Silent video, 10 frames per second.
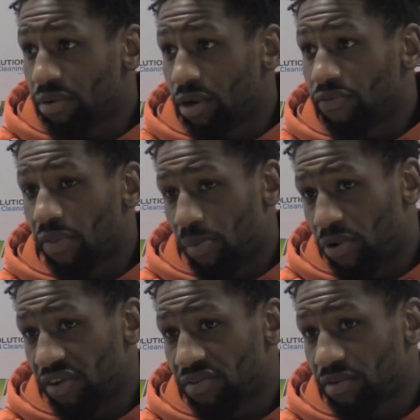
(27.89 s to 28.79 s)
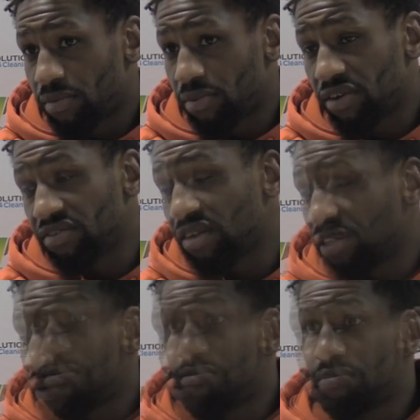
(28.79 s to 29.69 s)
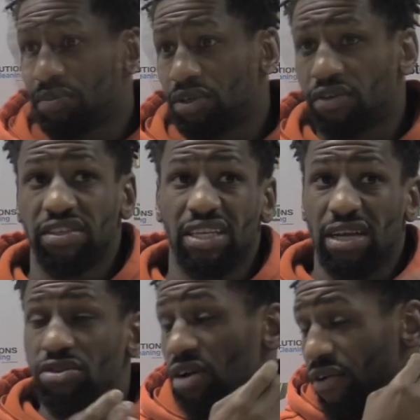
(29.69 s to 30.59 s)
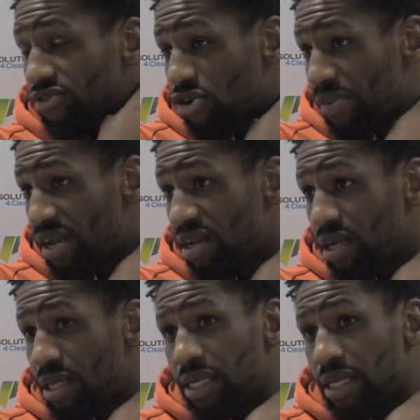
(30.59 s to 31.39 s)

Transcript: you know, from the boys personally. You know, obviously the new guy has come in.